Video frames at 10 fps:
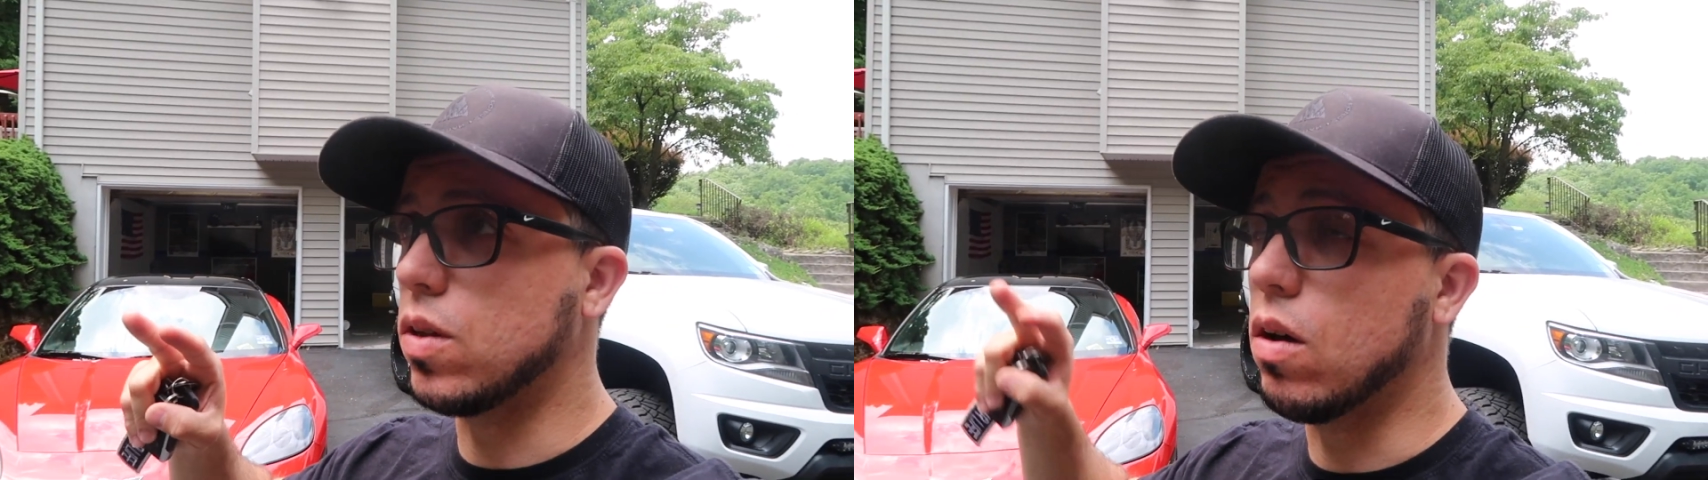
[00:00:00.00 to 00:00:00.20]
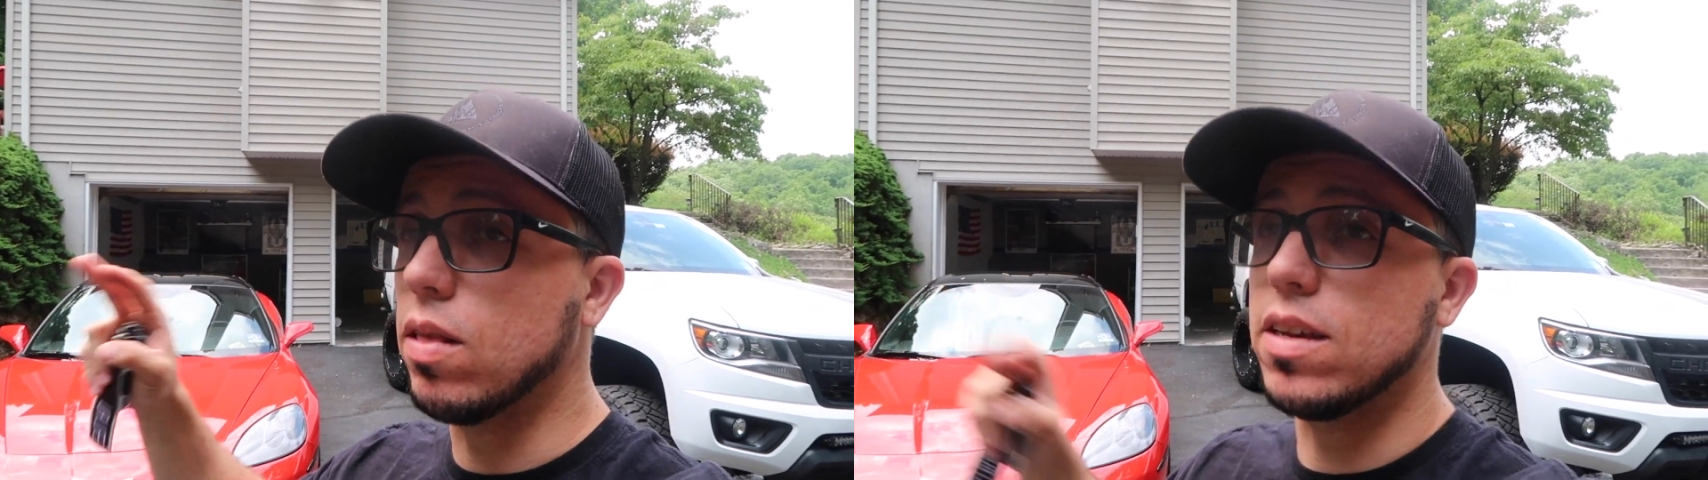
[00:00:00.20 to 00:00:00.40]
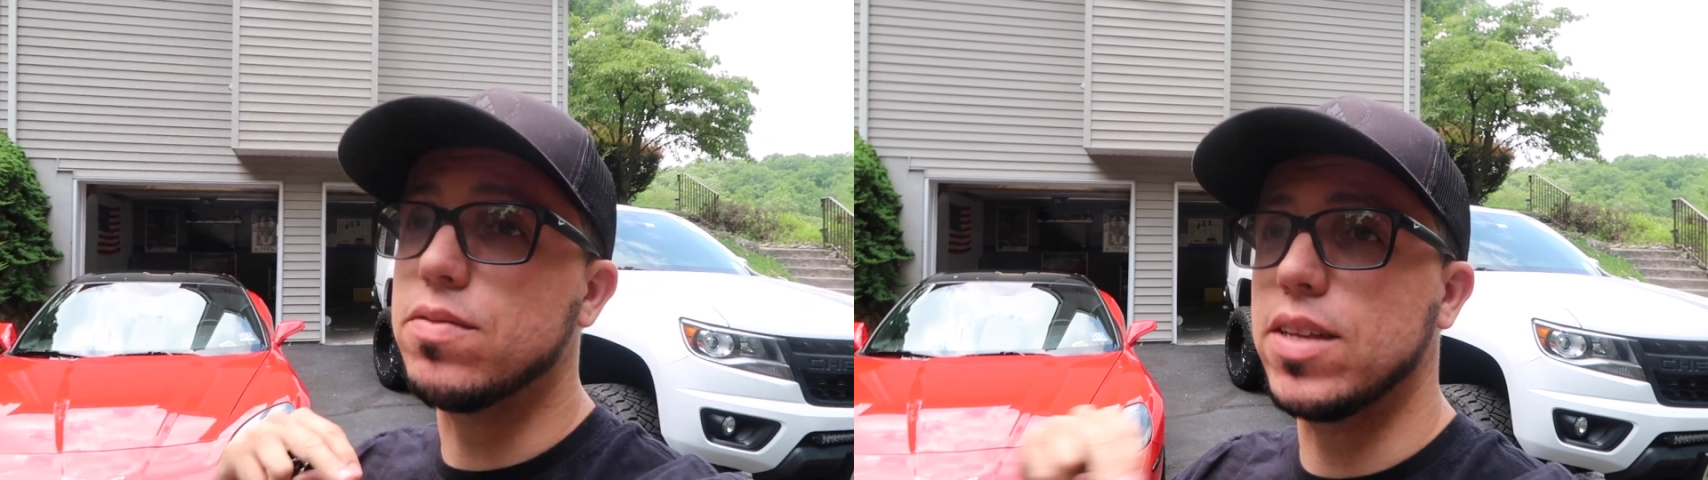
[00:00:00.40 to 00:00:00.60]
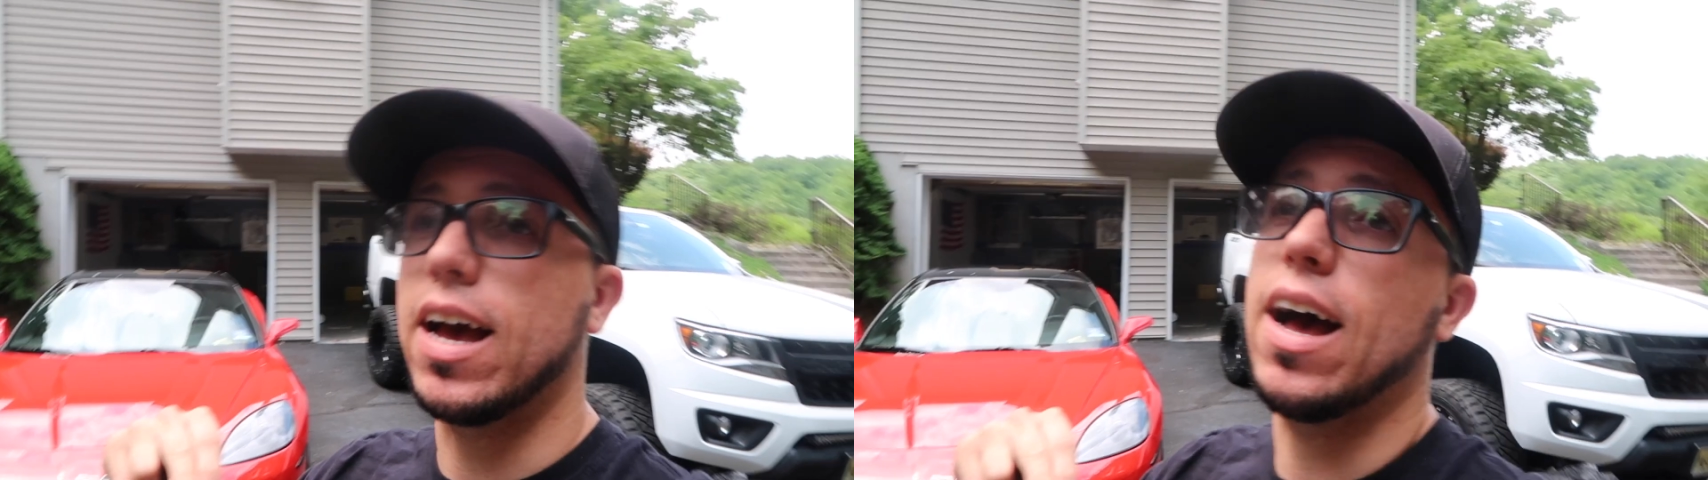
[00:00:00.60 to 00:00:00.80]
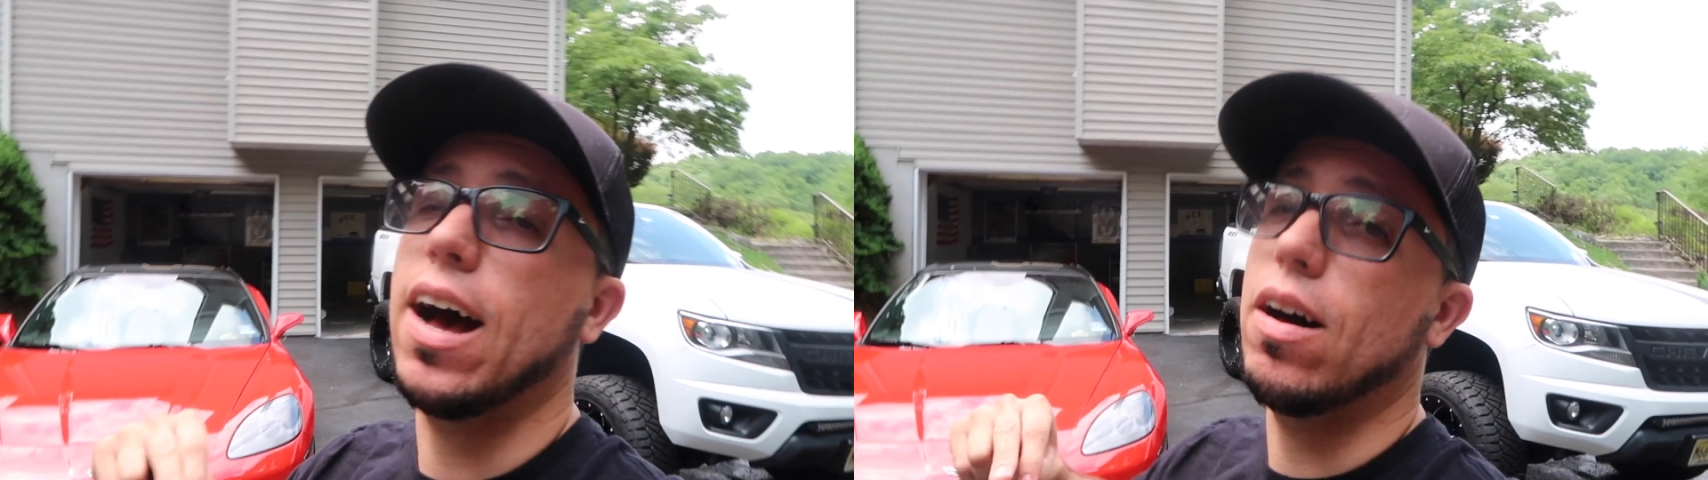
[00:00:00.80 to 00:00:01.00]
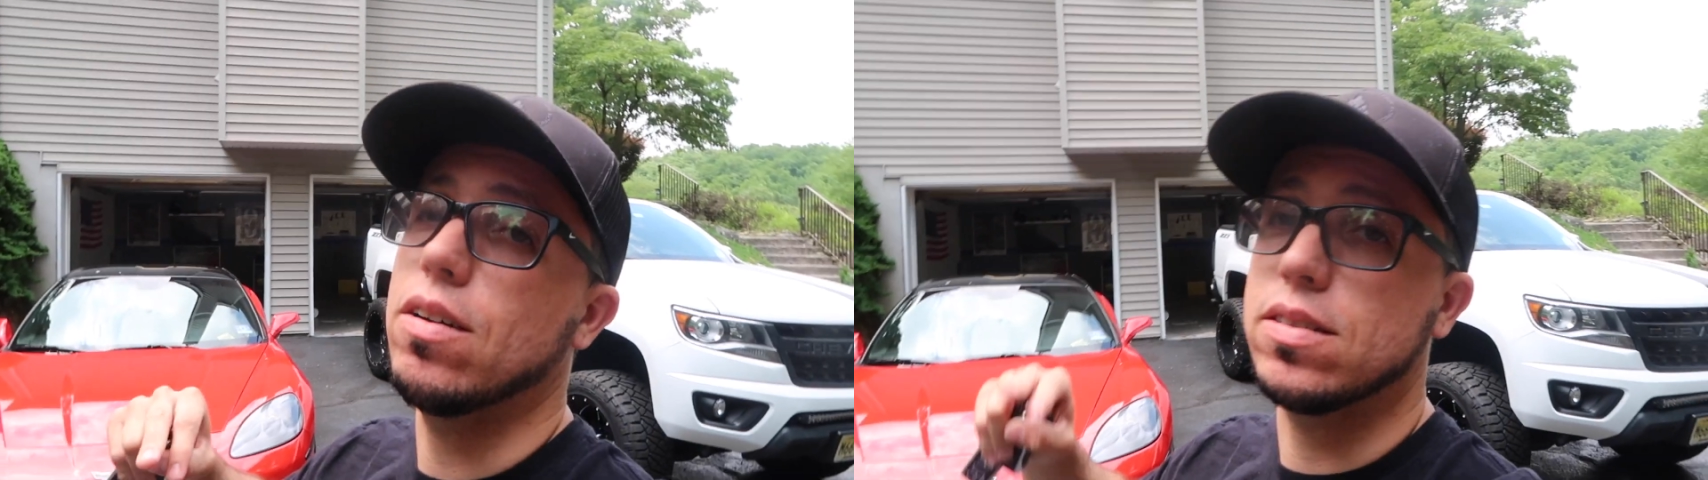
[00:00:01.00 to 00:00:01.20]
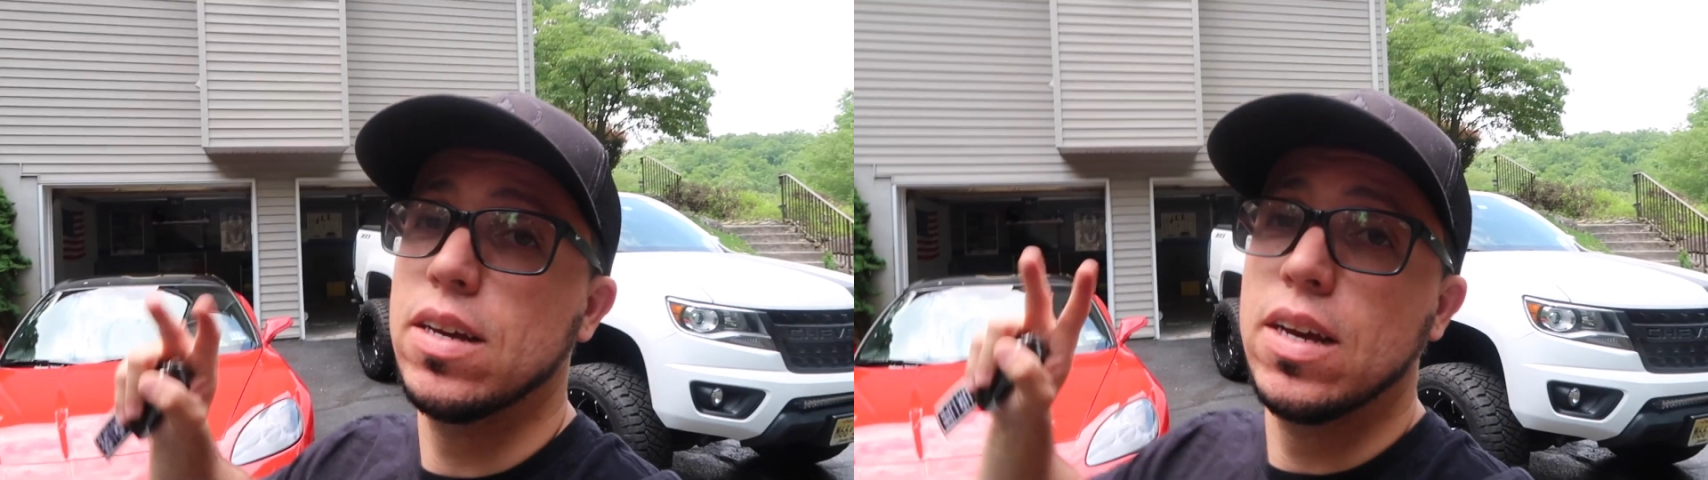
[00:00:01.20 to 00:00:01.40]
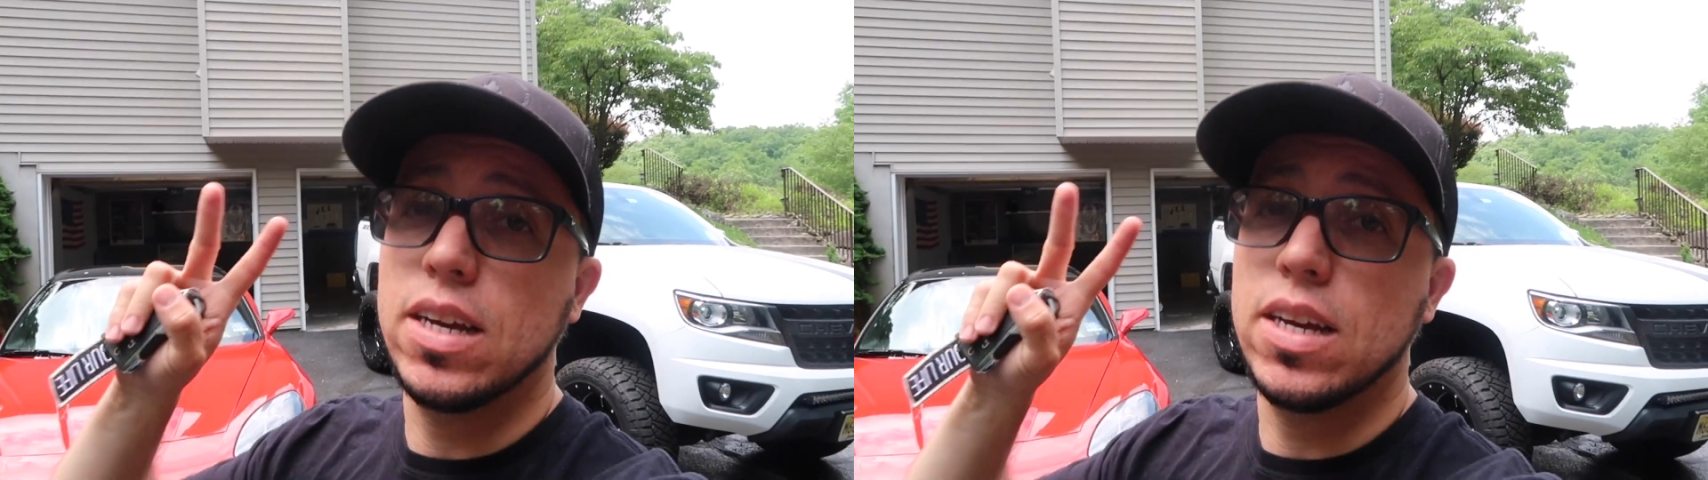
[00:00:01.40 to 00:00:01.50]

you know, leave the house